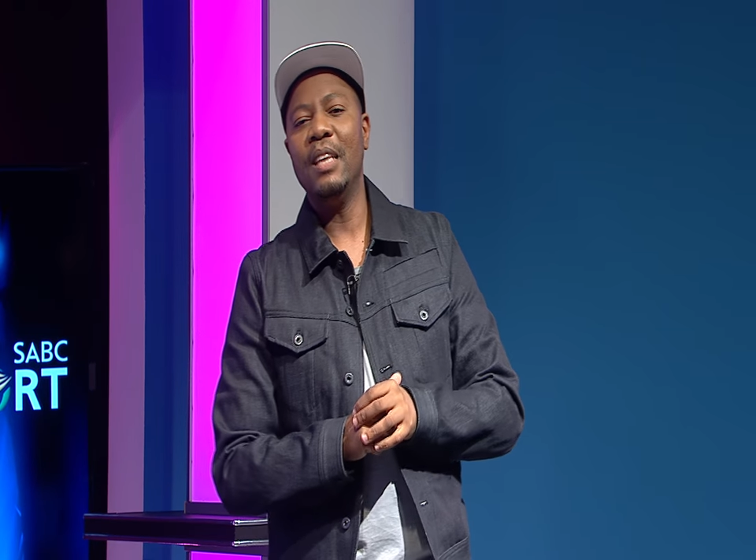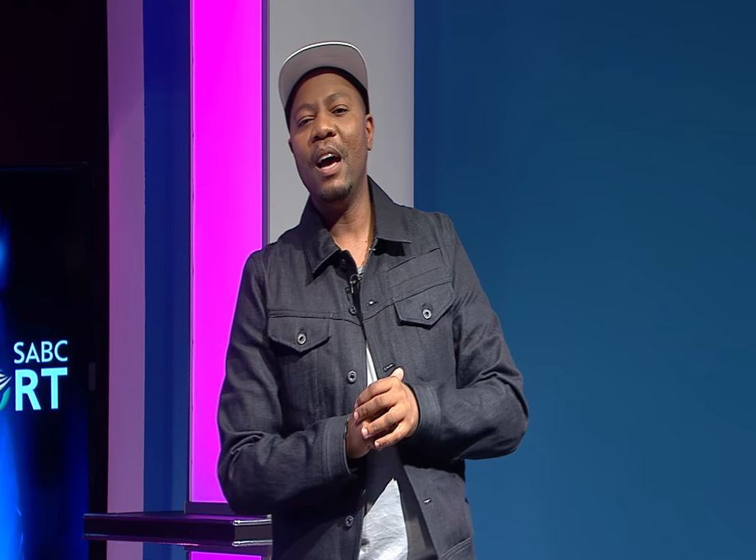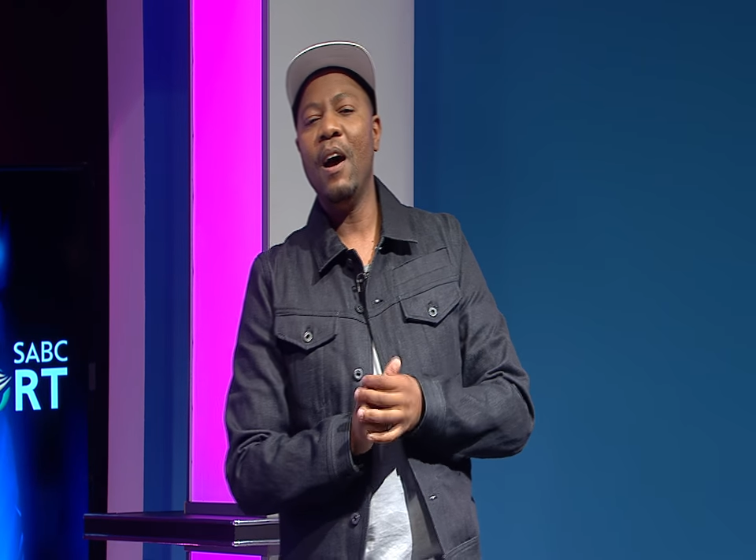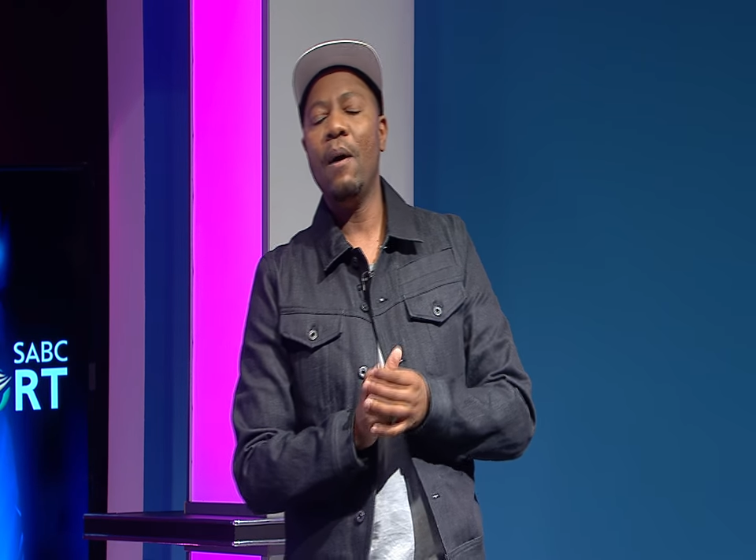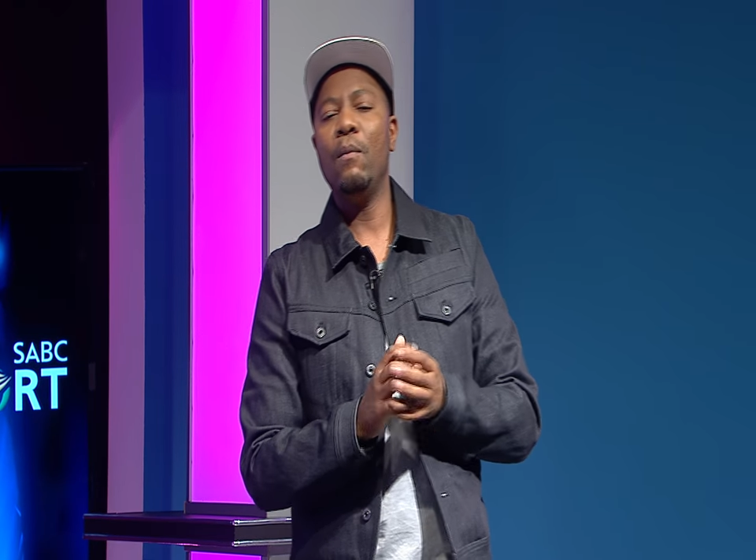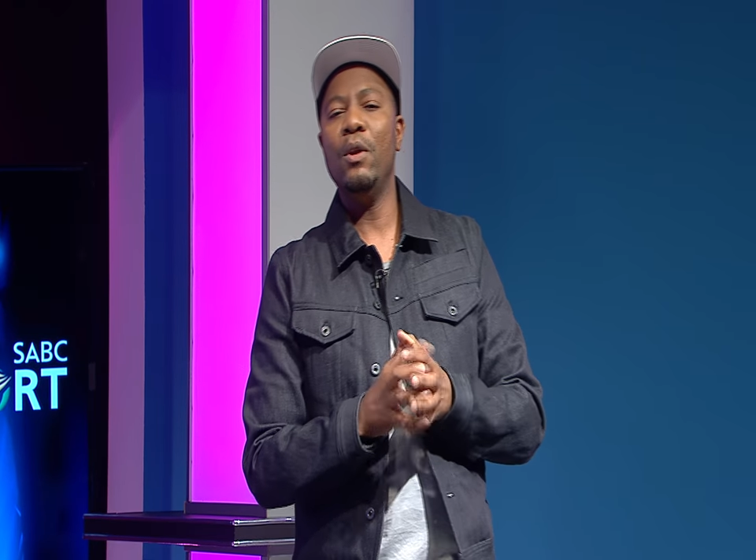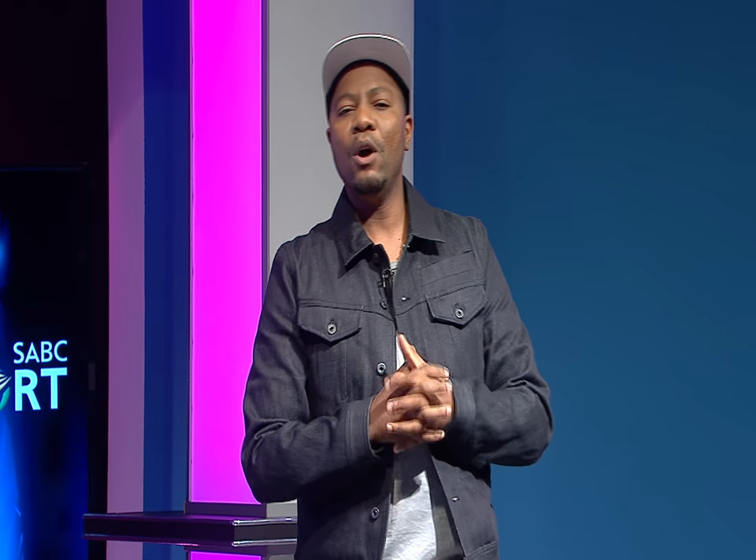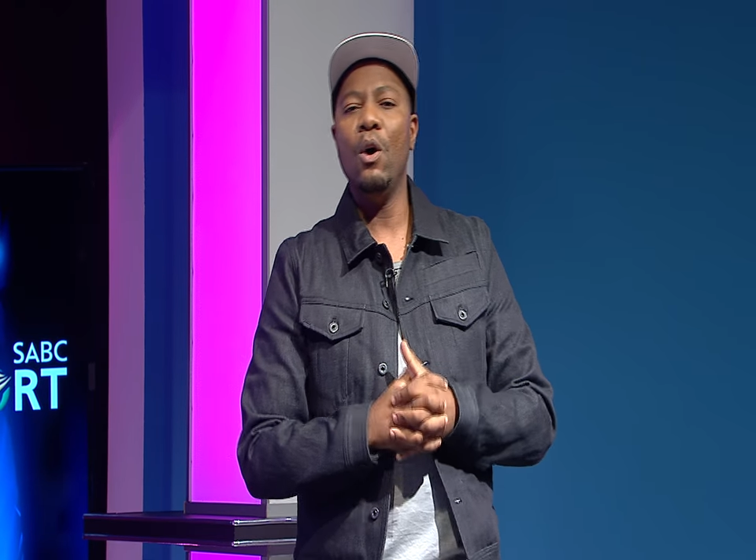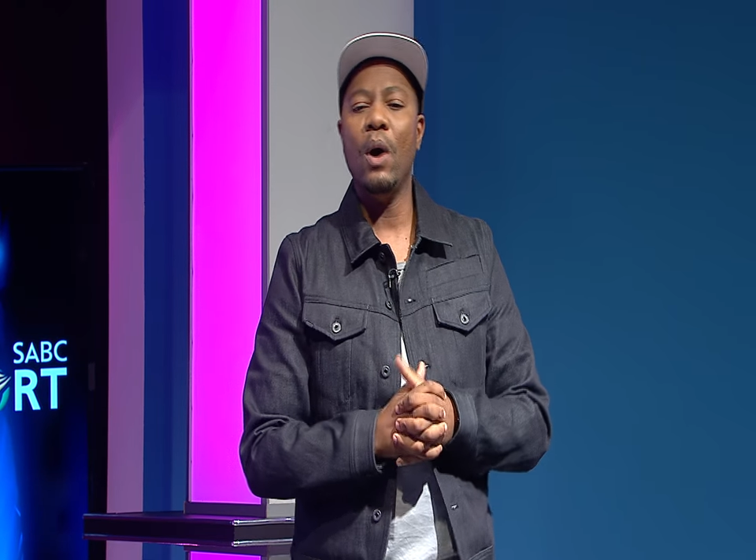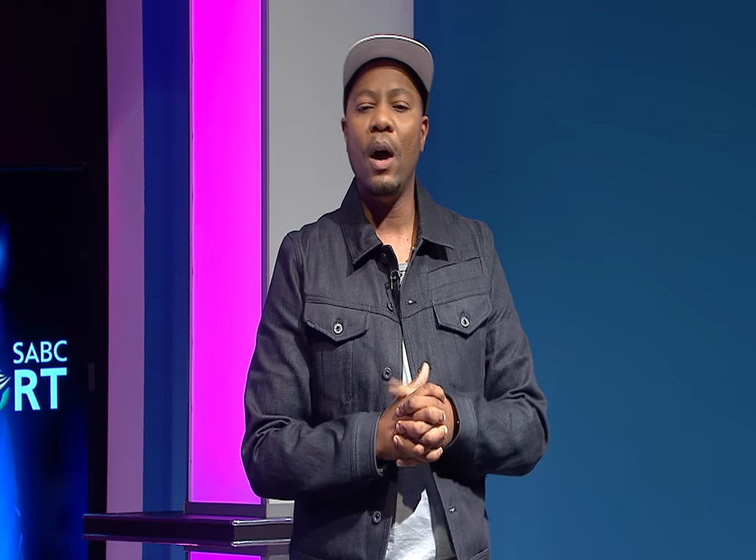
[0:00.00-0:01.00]
Uh, you
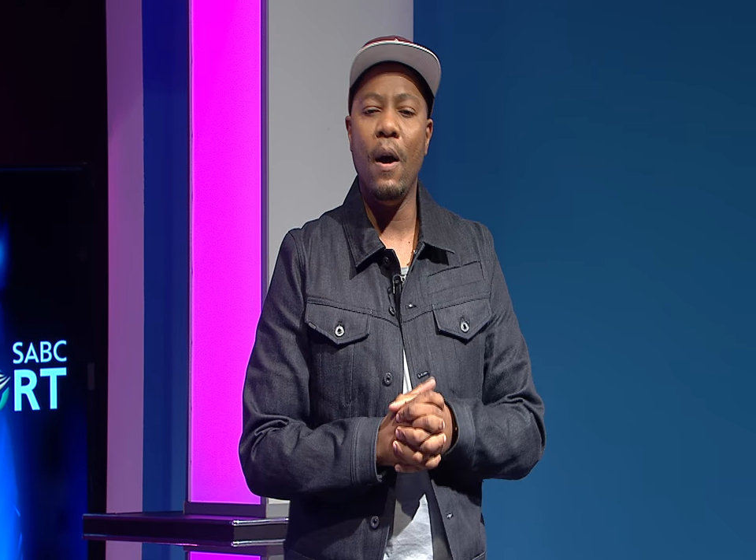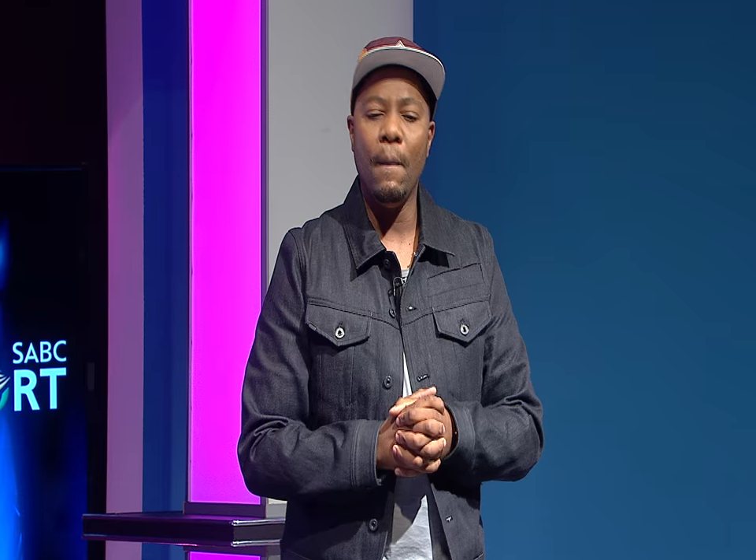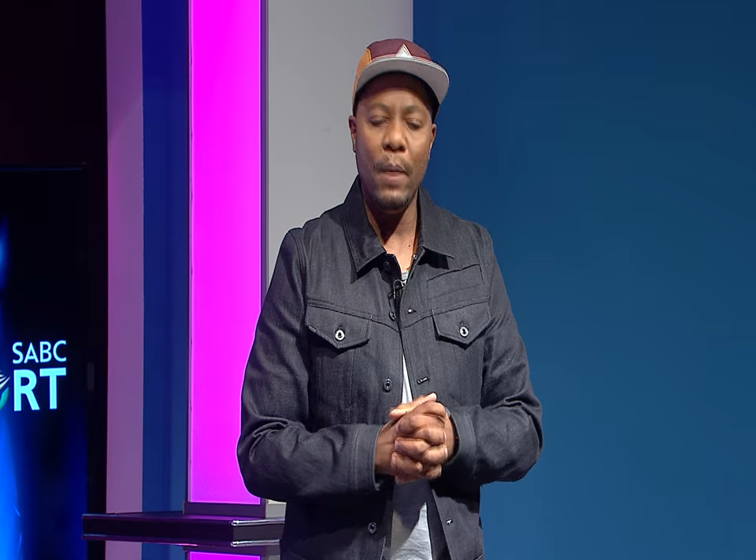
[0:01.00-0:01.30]
know, uh,